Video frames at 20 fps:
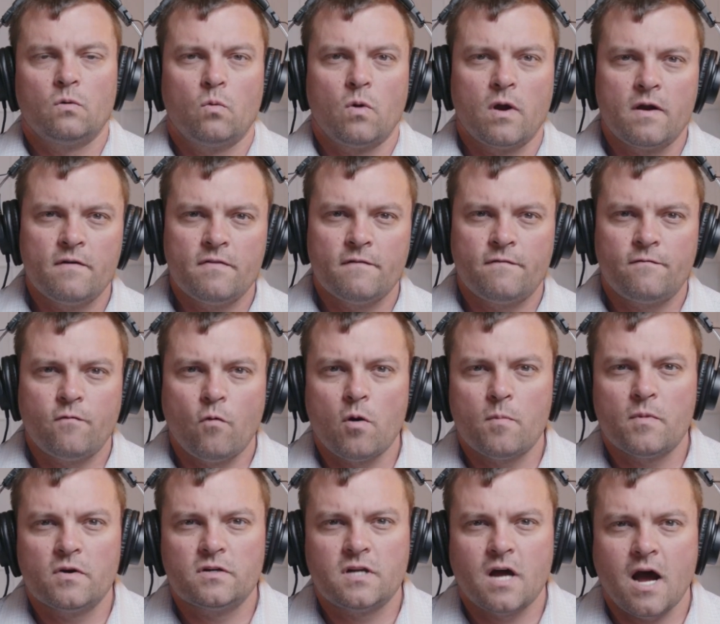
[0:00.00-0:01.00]
One of the
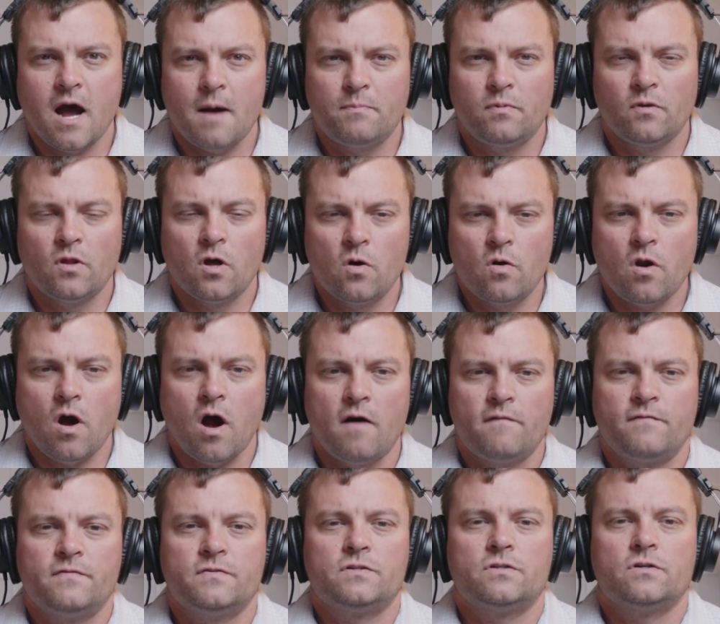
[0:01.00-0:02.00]
former top loan
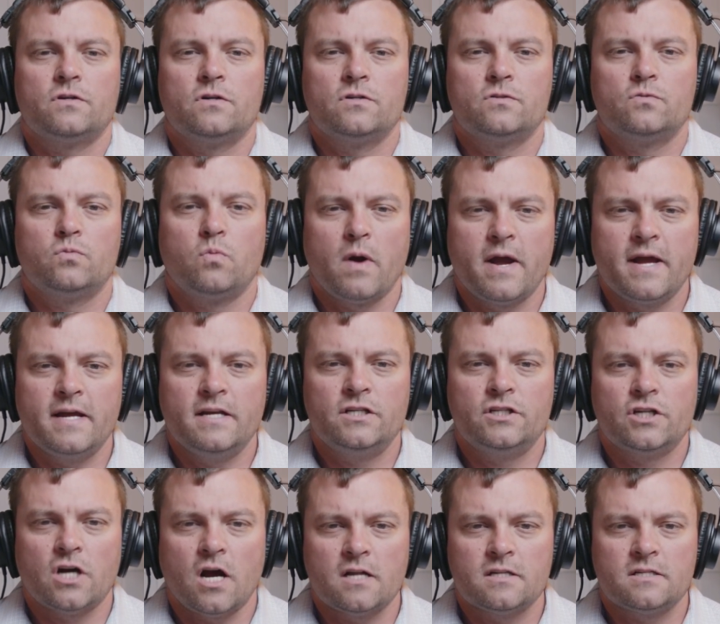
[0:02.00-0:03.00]
officers, Wayne
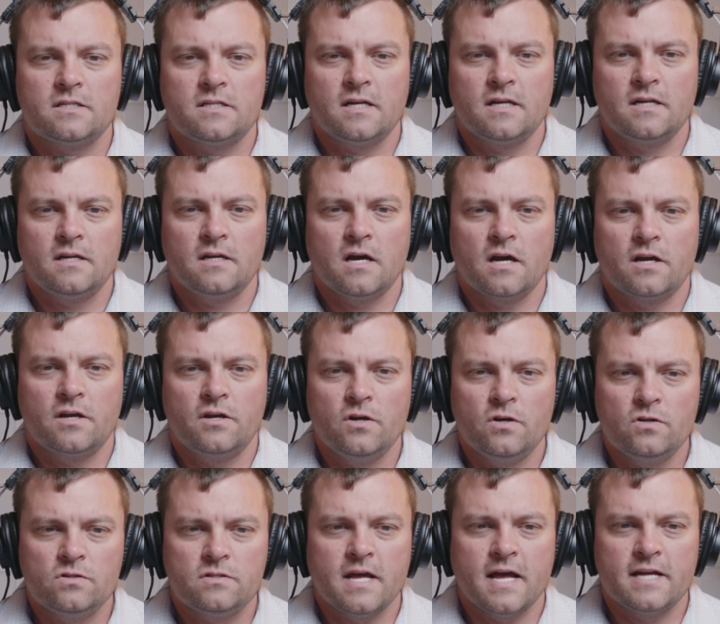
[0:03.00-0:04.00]
Johnson,
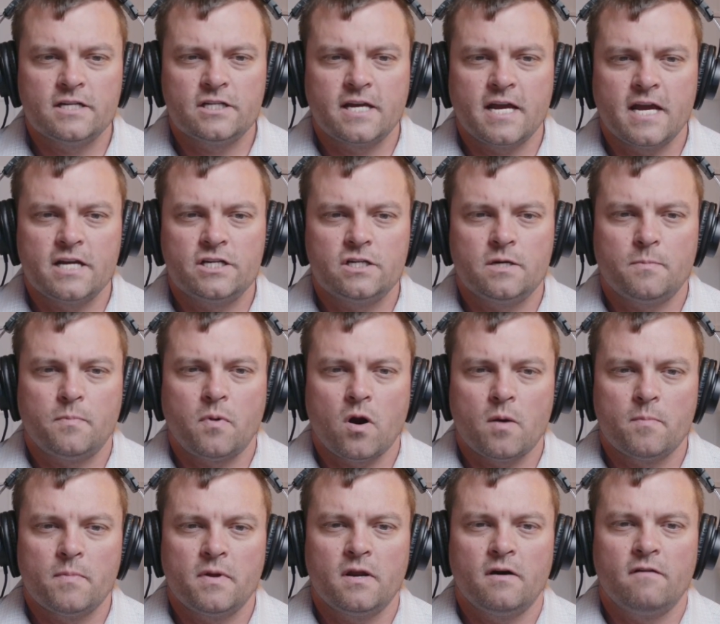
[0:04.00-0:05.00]
accused the Education
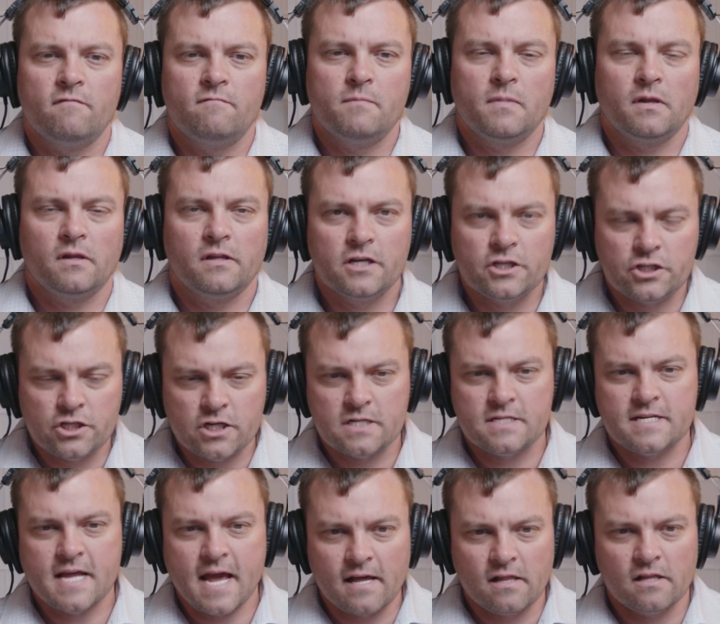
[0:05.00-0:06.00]
Department of
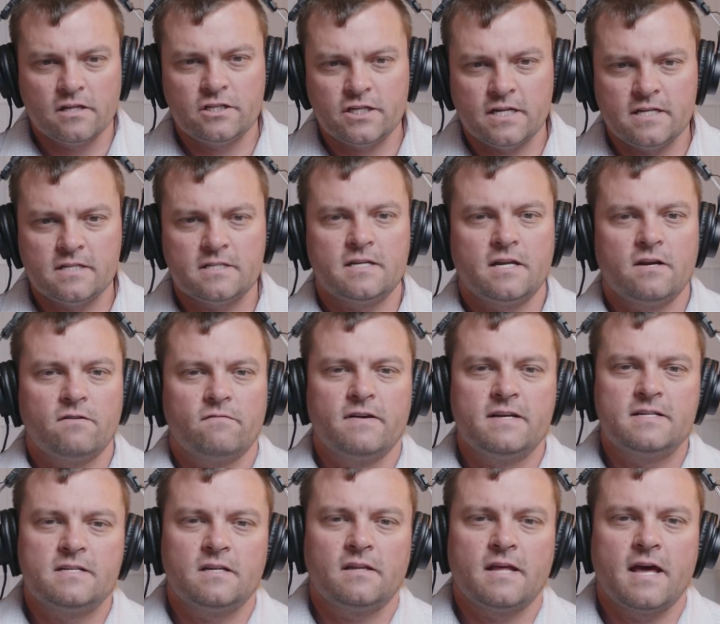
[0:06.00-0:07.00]
malicious negligence in a
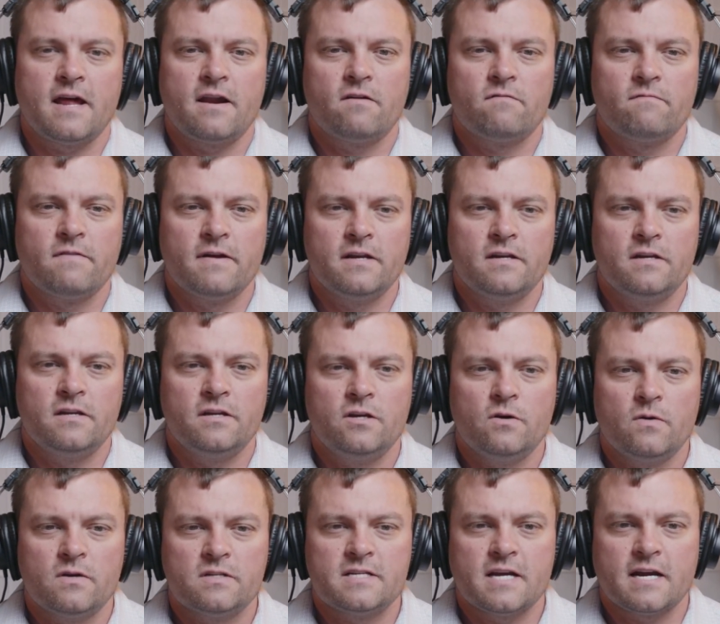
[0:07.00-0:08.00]
recent letter written to
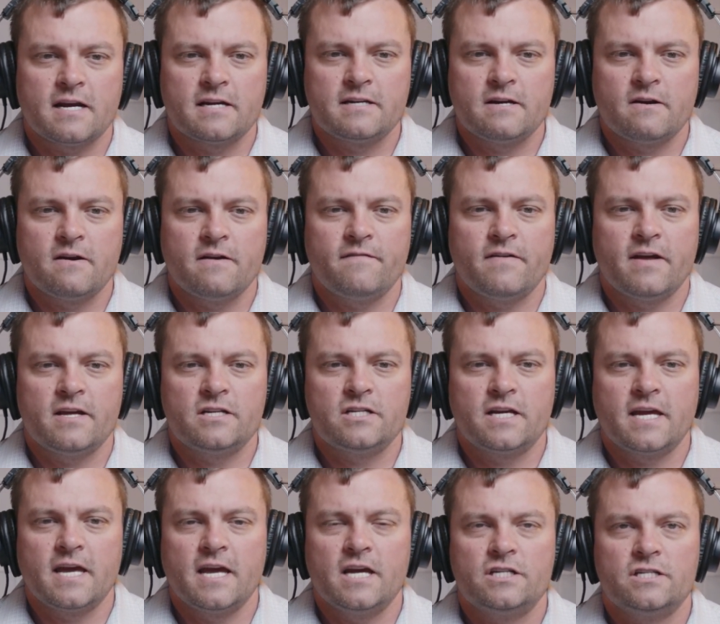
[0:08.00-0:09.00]
U.S. Secretary of
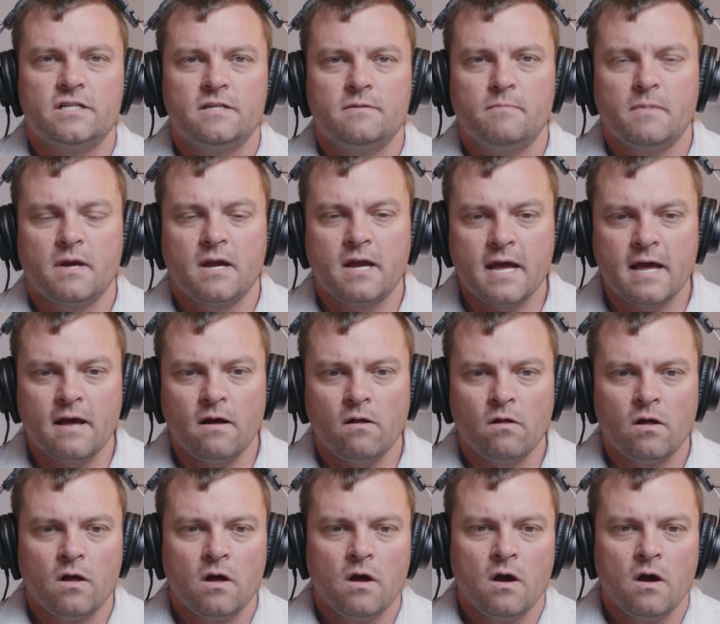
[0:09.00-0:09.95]
Education Miguel